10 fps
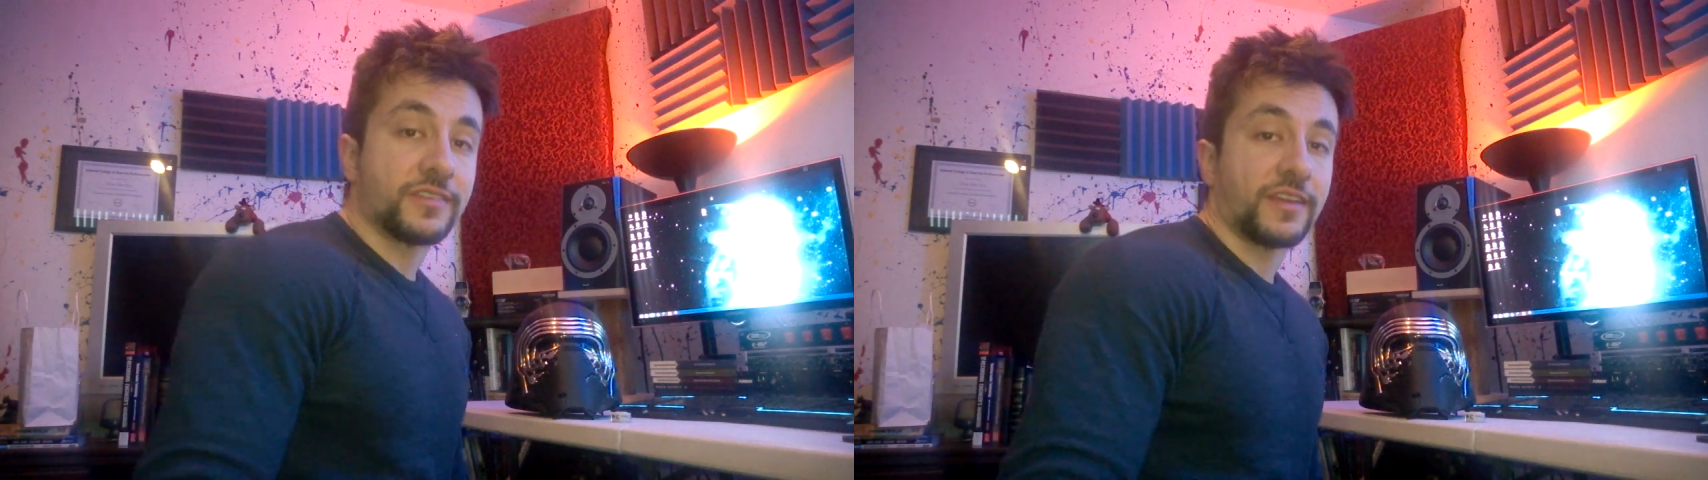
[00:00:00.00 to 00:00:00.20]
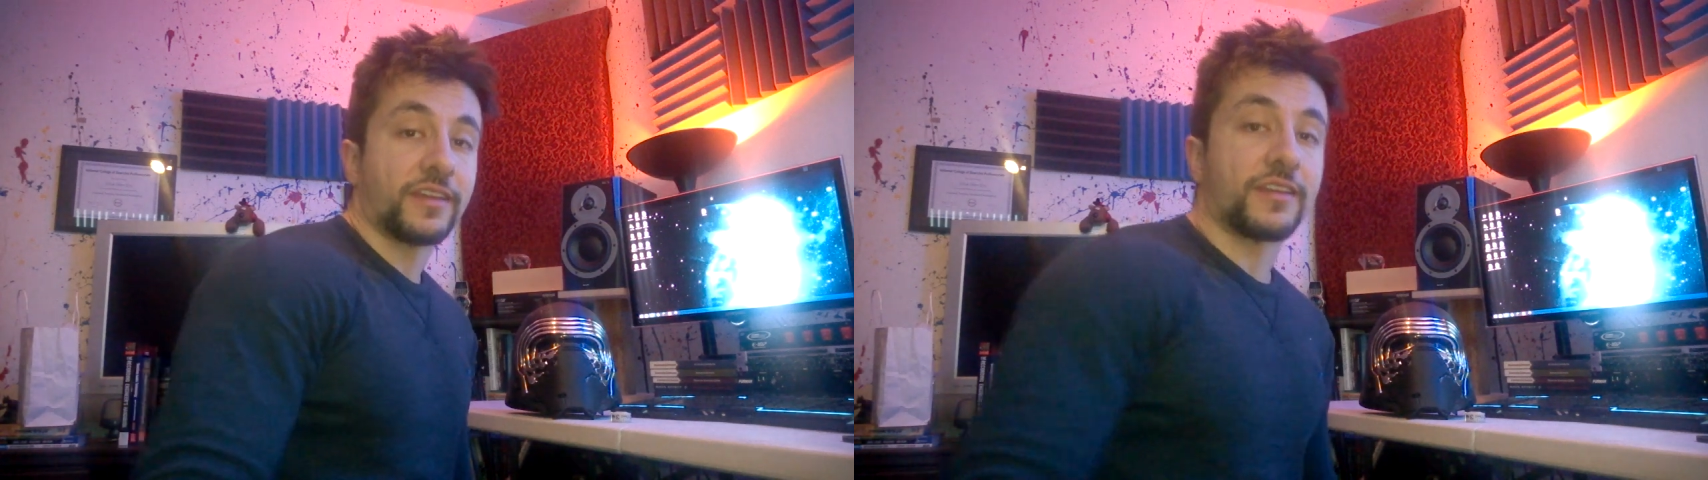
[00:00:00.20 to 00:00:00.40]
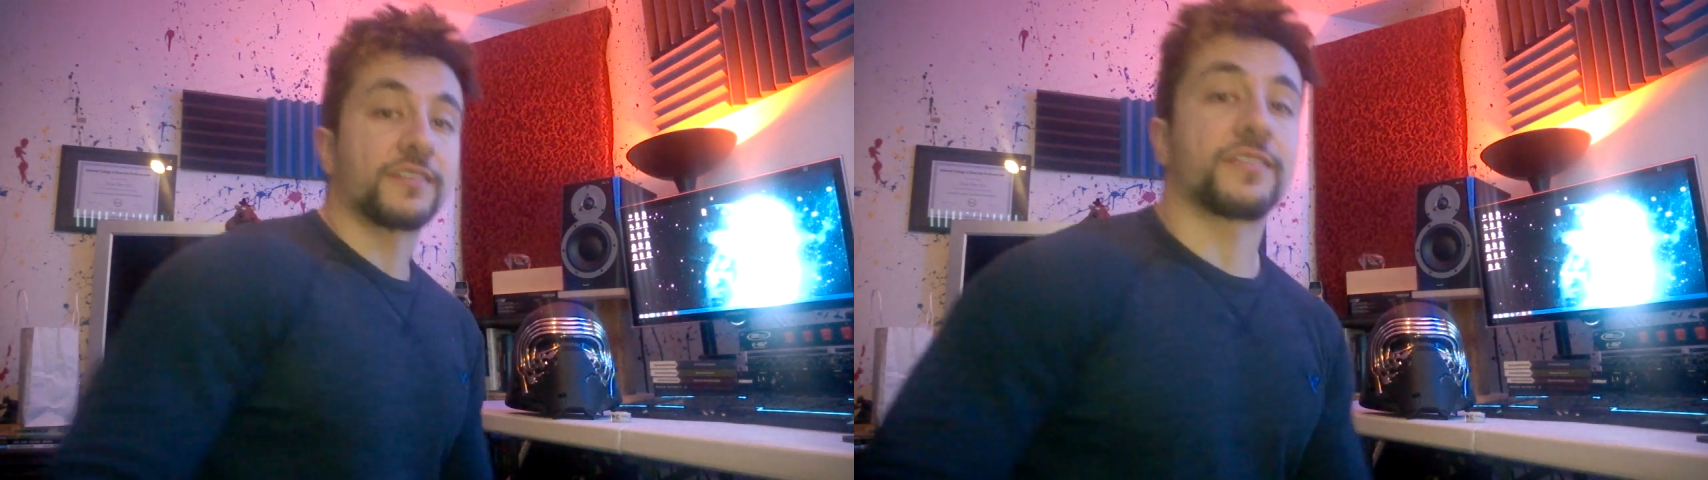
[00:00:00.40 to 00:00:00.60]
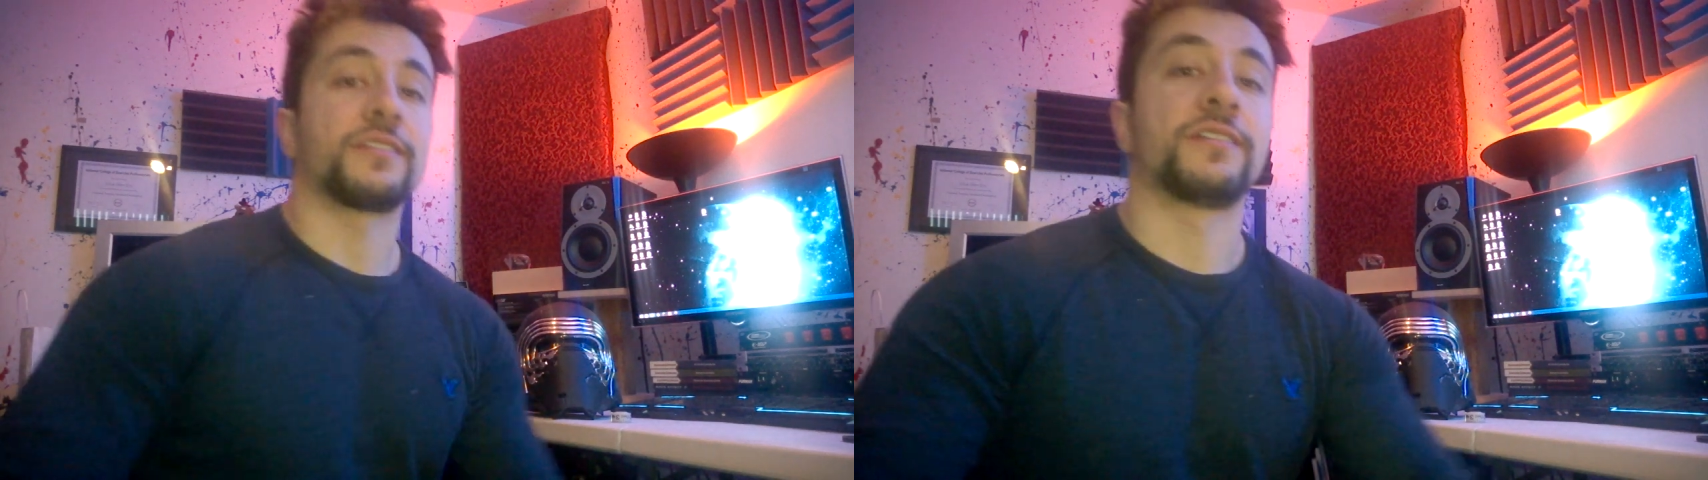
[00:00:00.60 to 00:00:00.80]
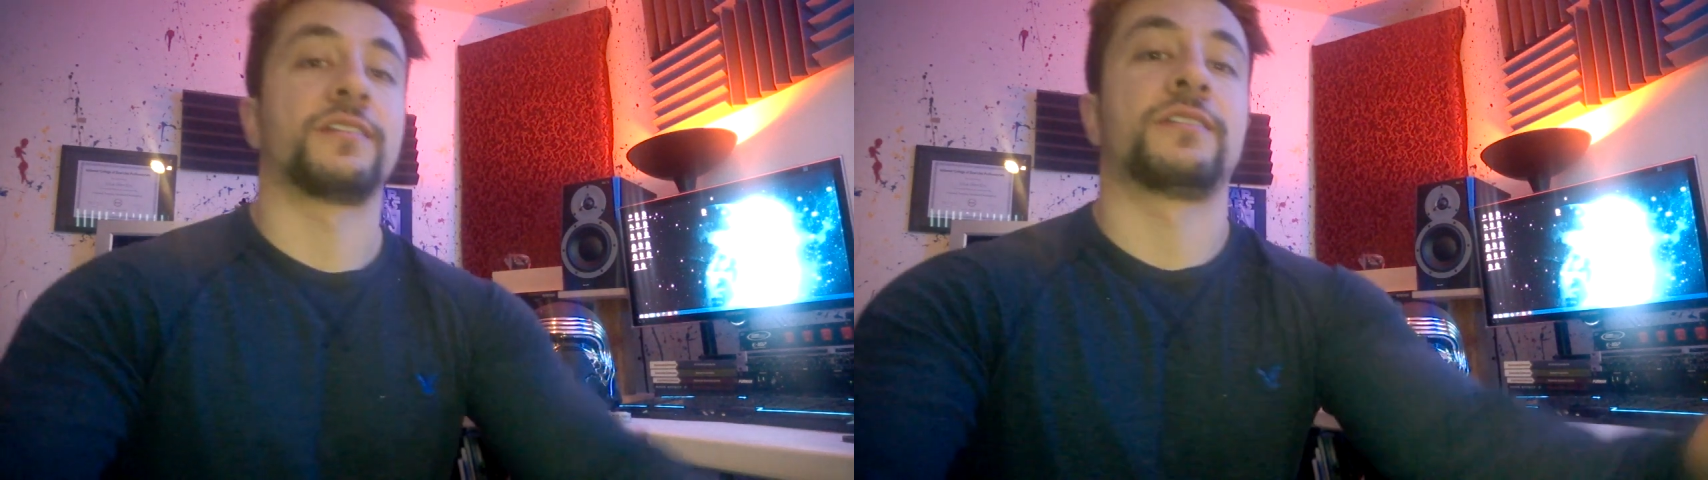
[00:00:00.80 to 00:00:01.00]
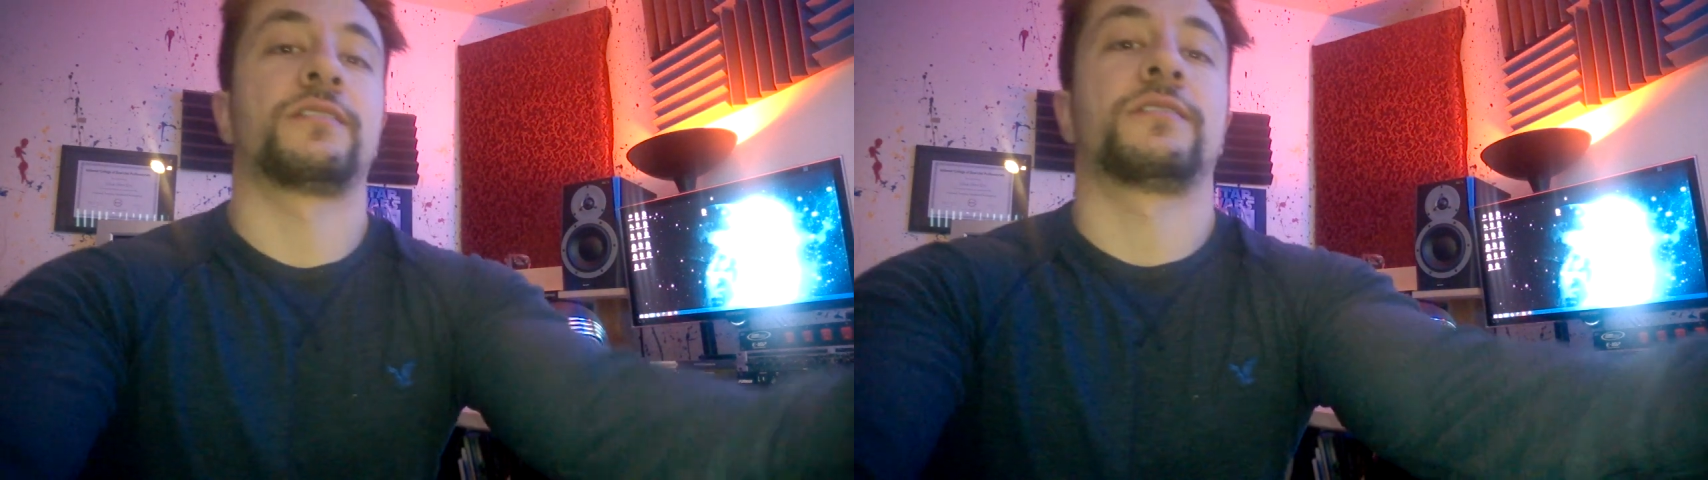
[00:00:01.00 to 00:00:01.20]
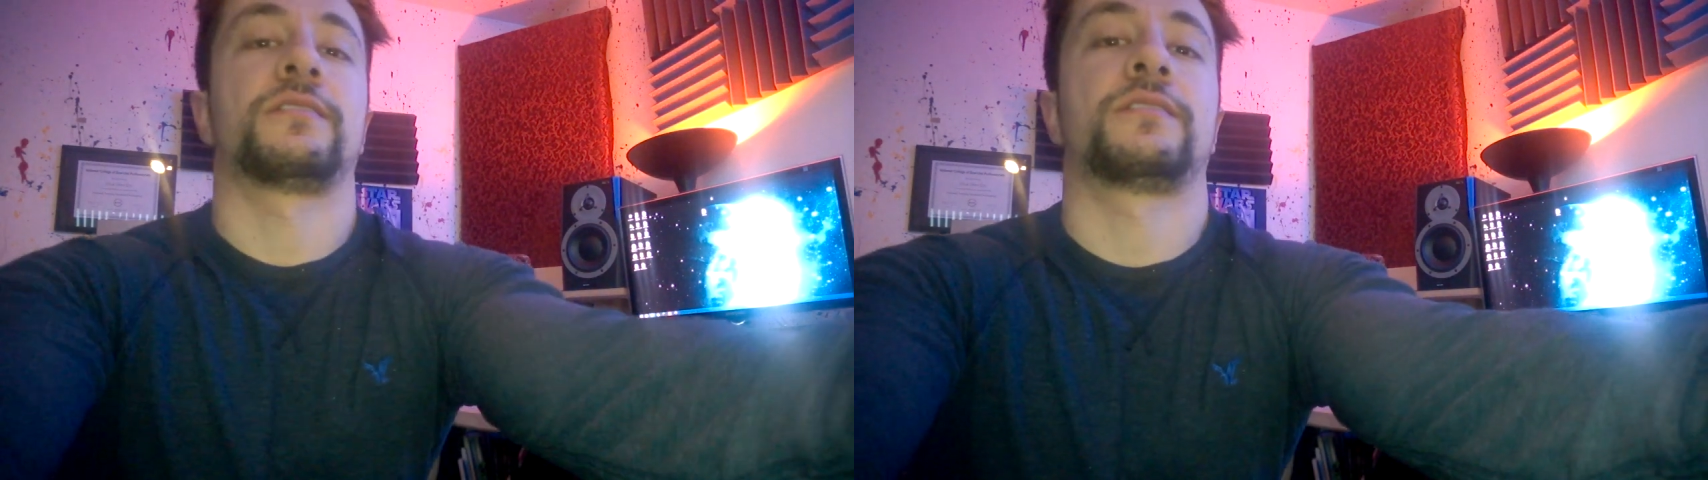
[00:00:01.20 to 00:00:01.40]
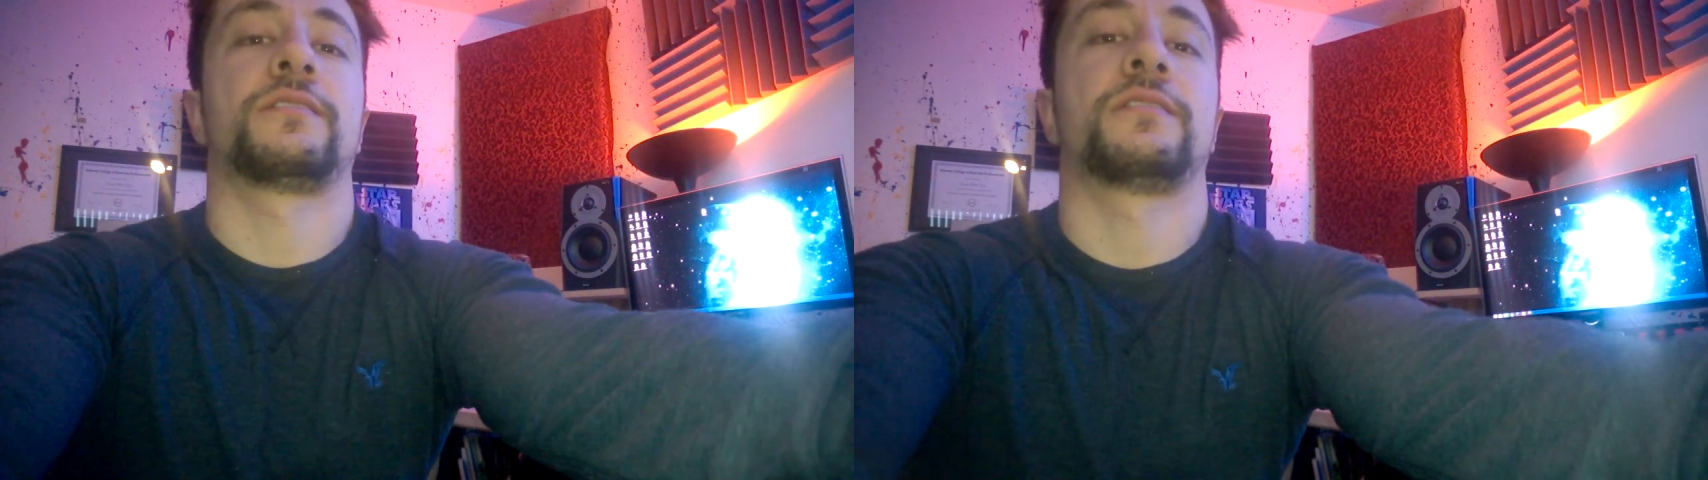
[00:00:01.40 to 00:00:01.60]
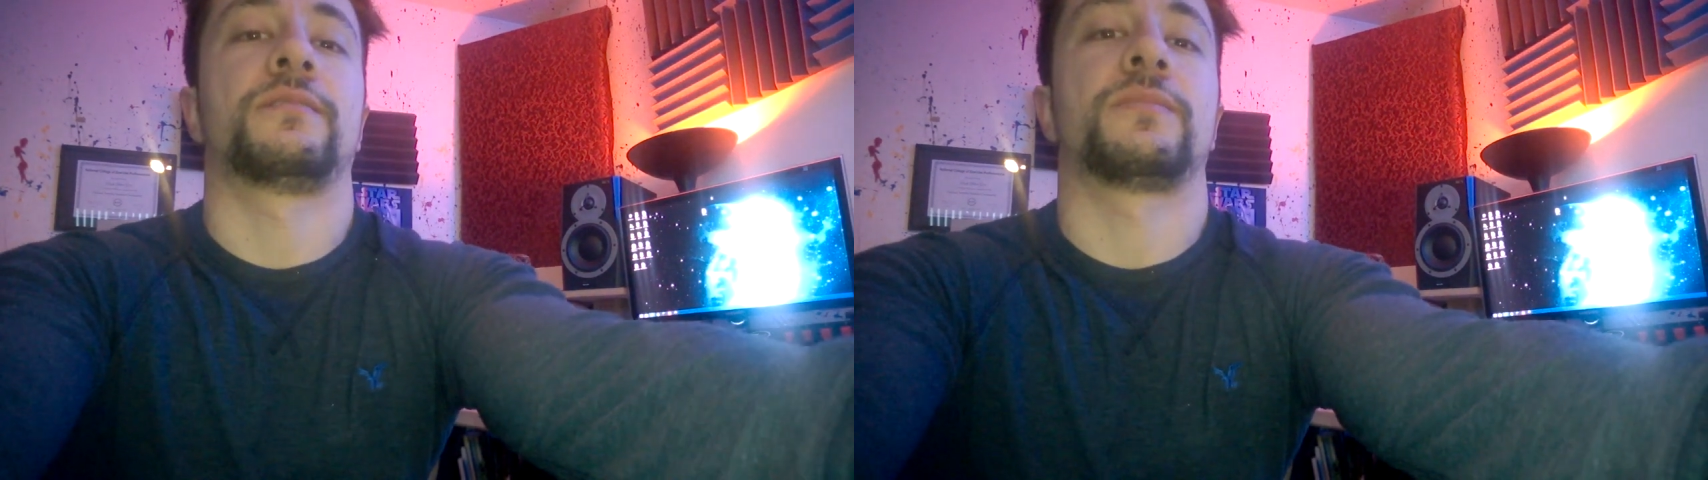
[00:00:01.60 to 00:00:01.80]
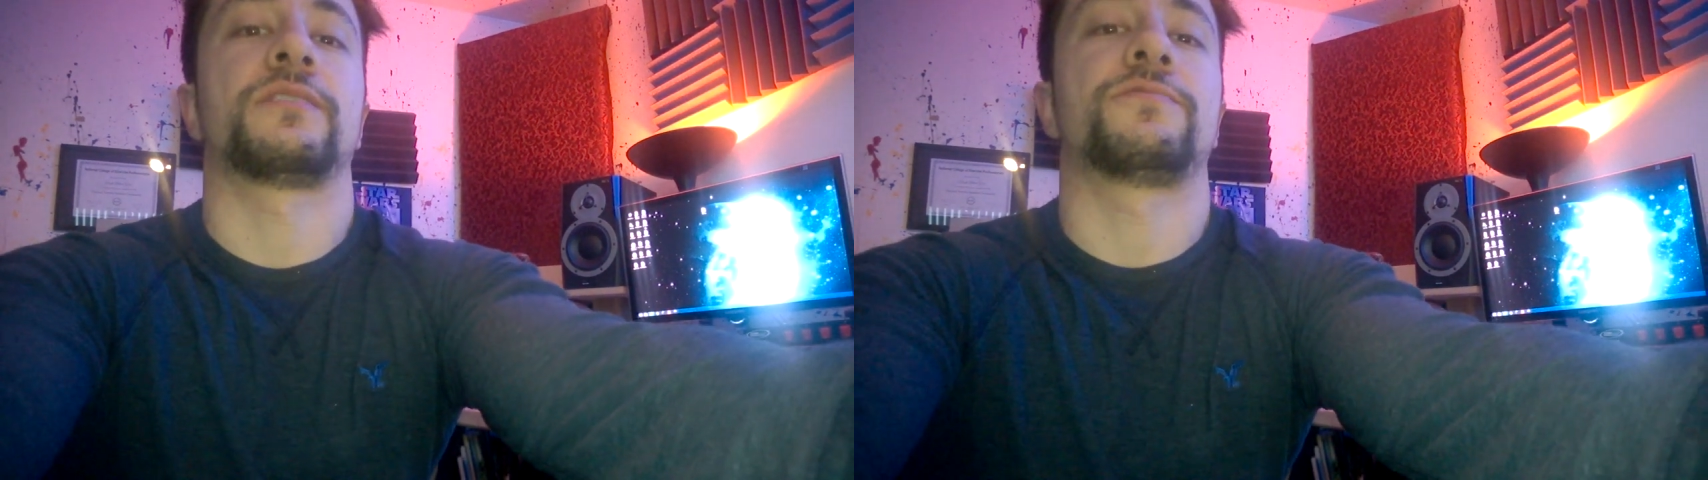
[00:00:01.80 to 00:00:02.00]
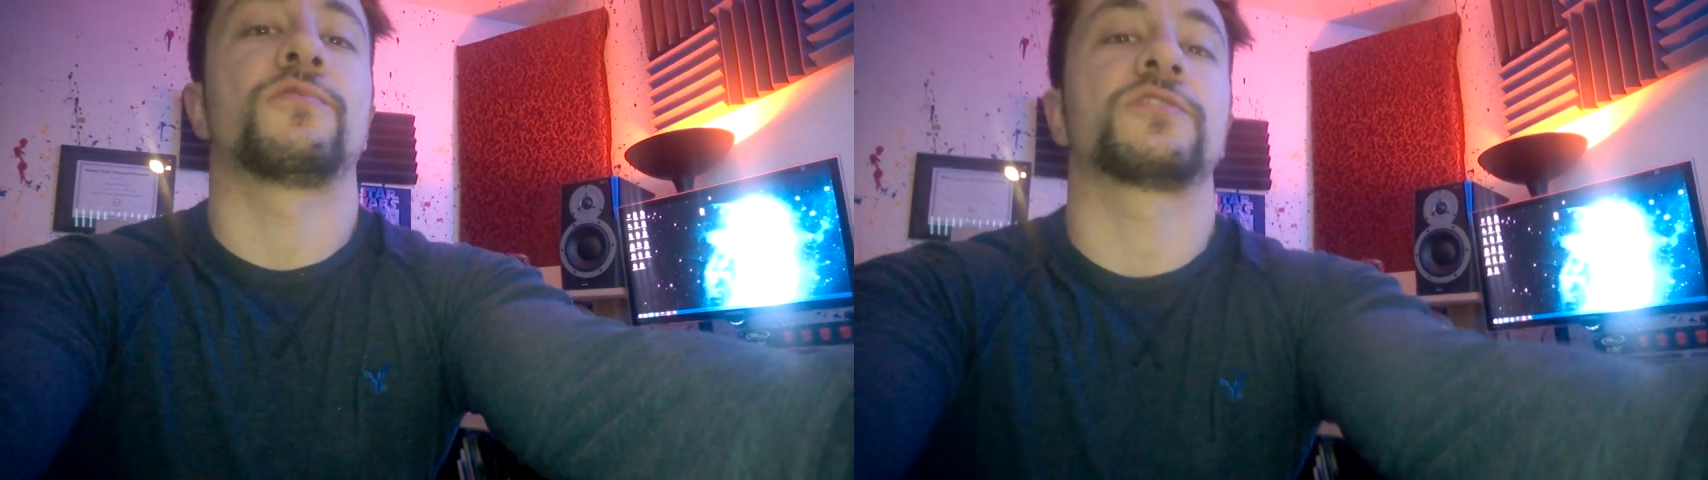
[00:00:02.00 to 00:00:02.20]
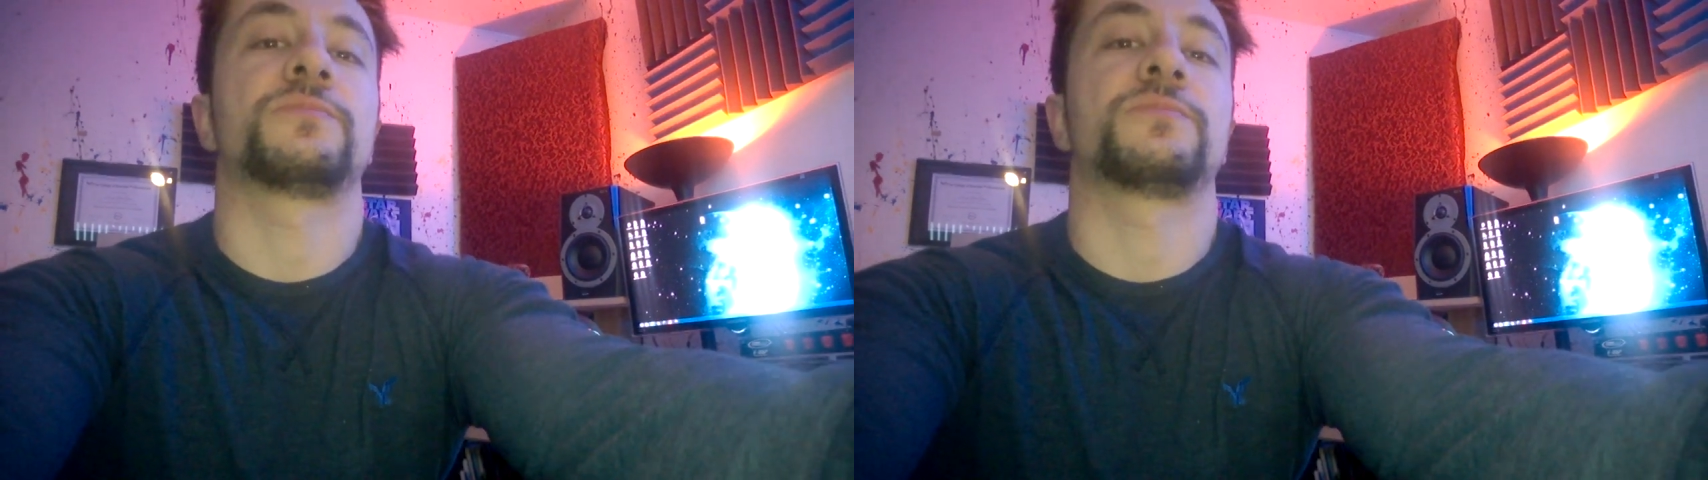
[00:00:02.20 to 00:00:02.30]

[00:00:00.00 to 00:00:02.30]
and may the Force